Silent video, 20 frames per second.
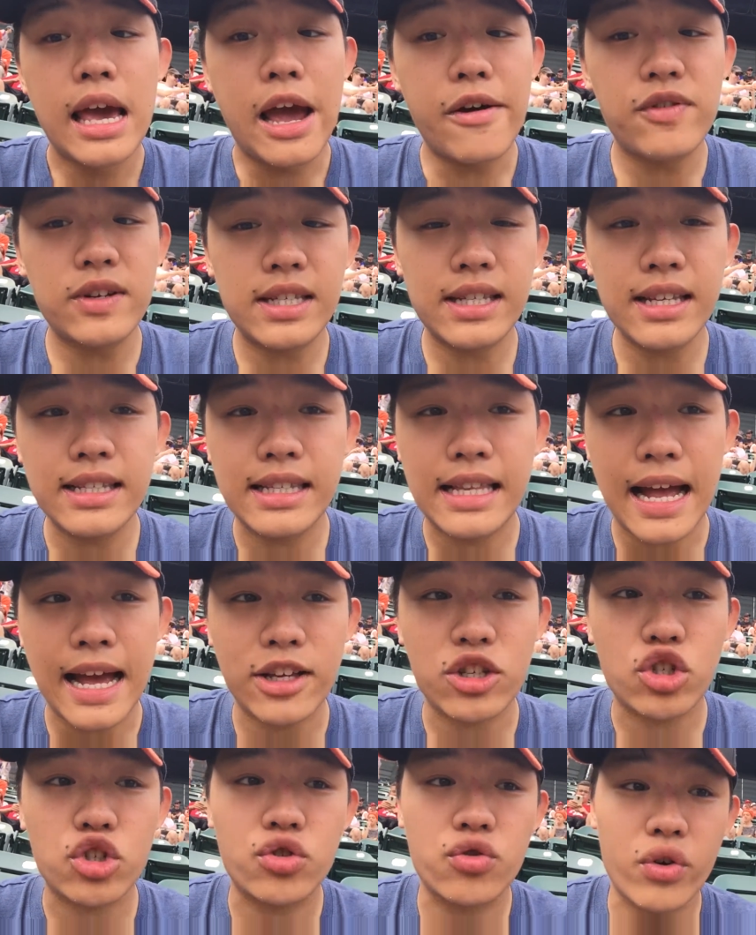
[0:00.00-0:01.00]
ever since
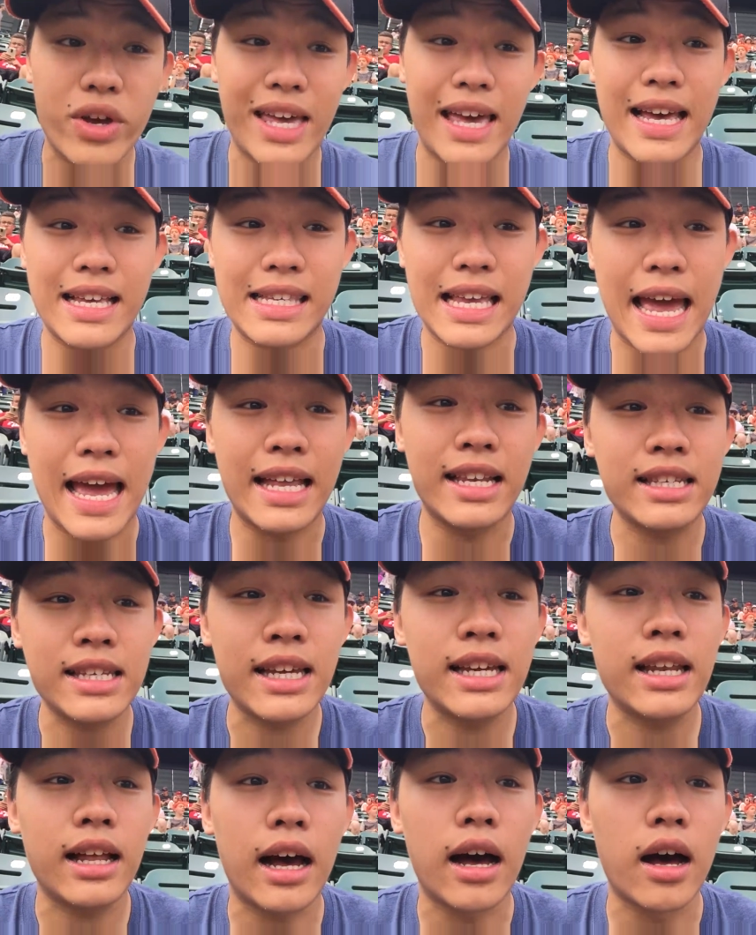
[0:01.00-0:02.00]
that streak has
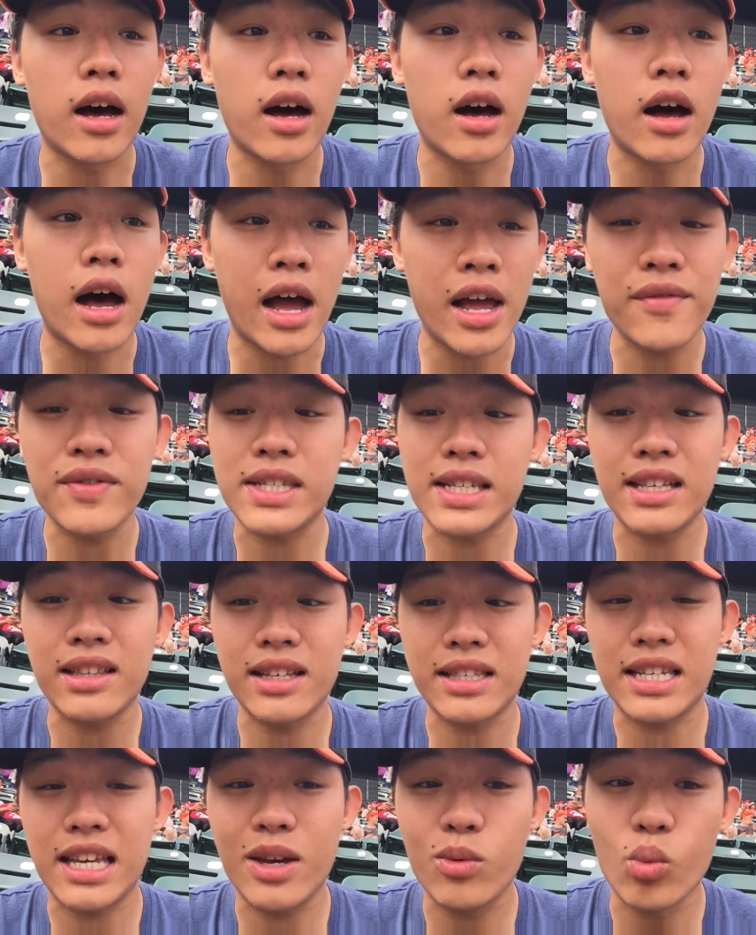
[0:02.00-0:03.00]
ended, I have seen
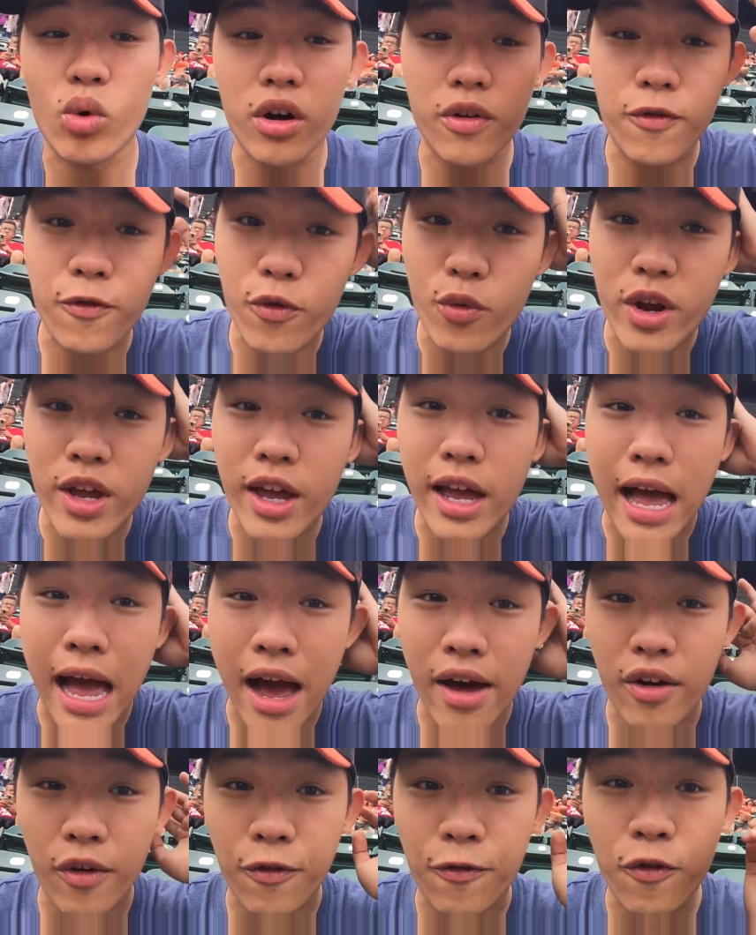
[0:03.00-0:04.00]
the team won 3
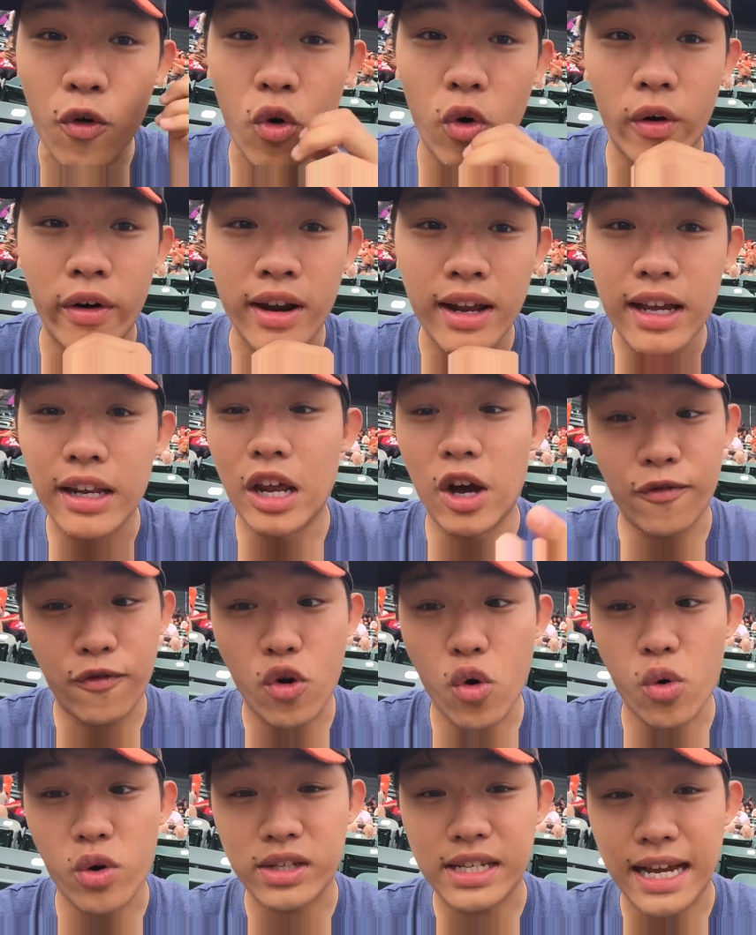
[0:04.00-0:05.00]
out of 4. Now, of
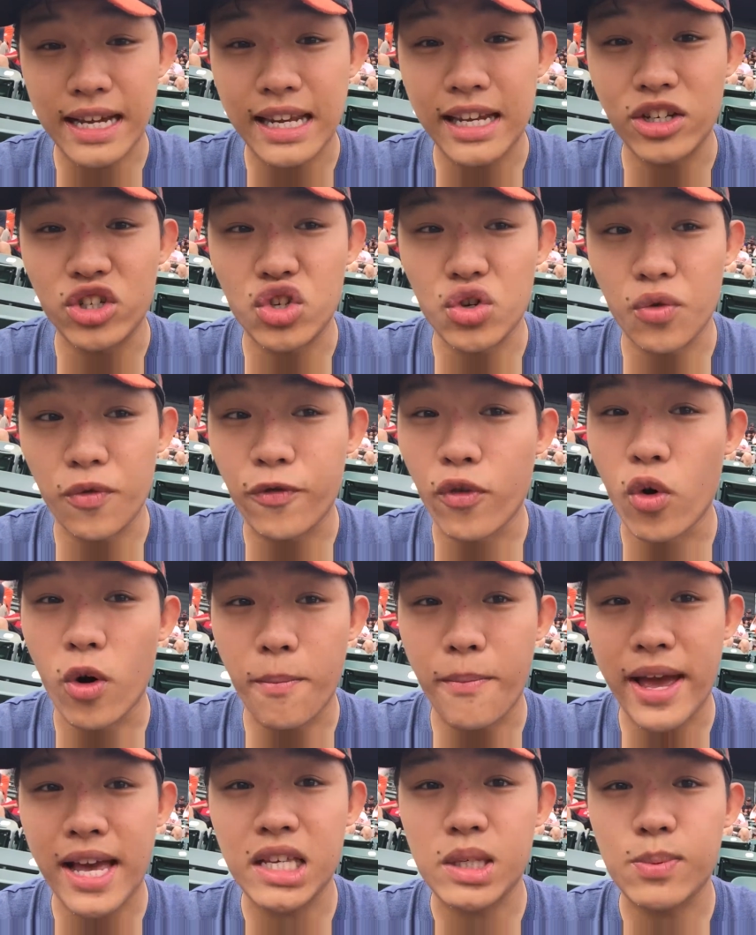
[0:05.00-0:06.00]
course, I didn't do
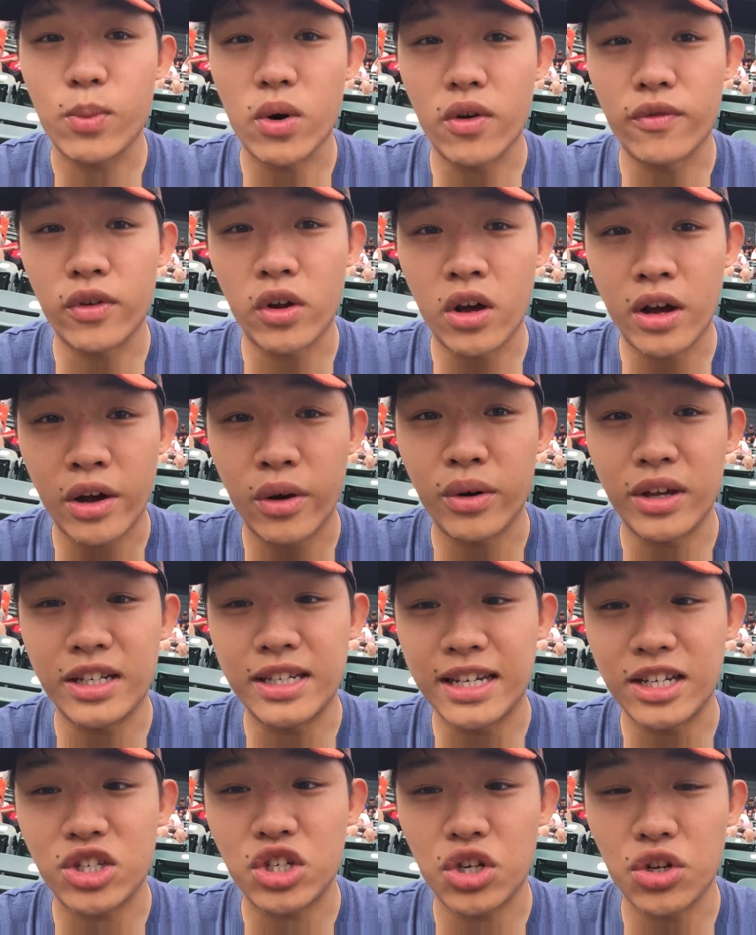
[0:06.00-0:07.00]
4 baseball vlogs, I only
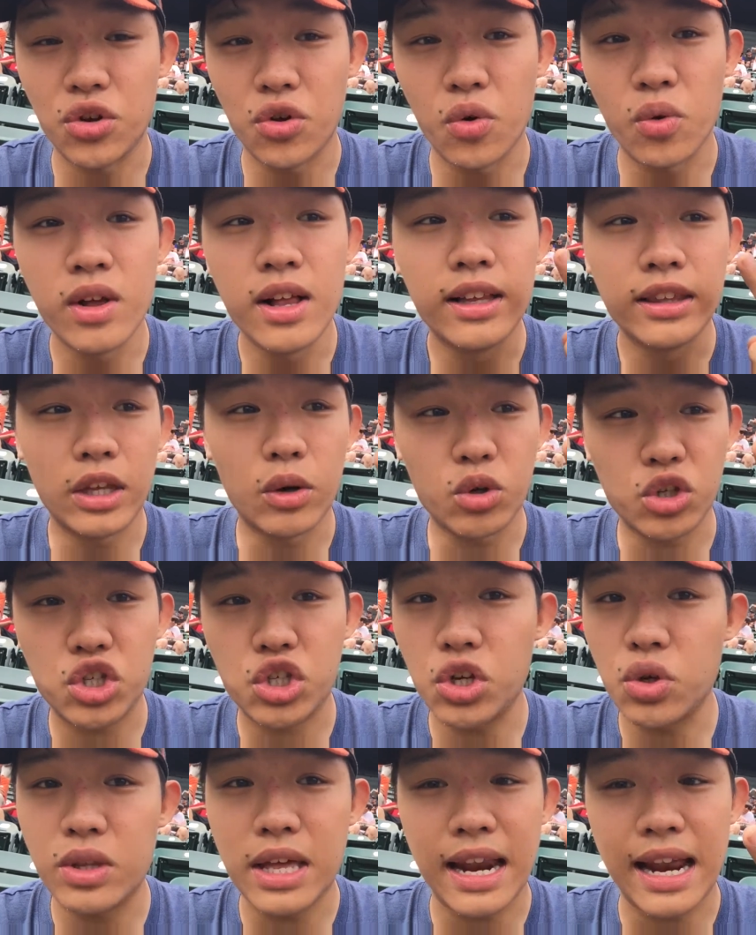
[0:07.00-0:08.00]
did 2. There was
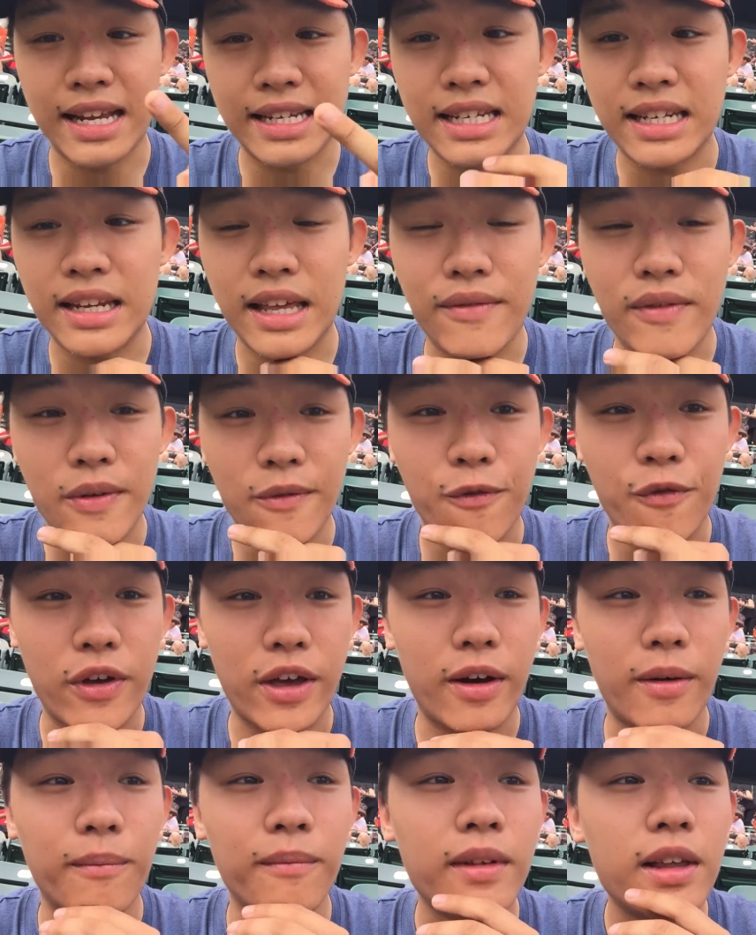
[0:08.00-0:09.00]
2 that I didn't even
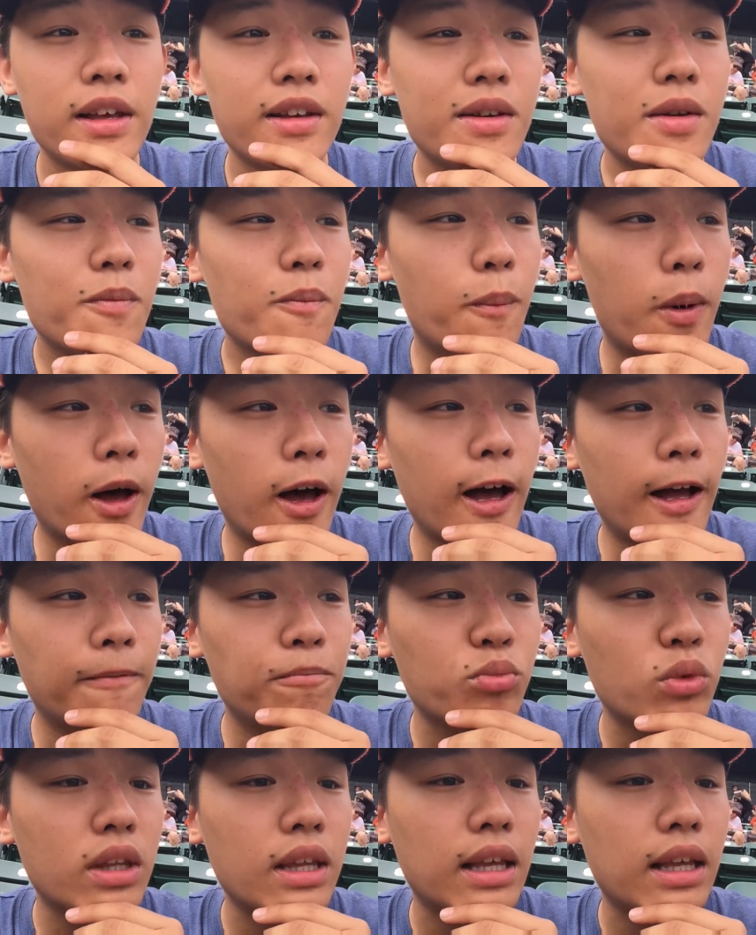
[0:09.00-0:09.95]
film. But,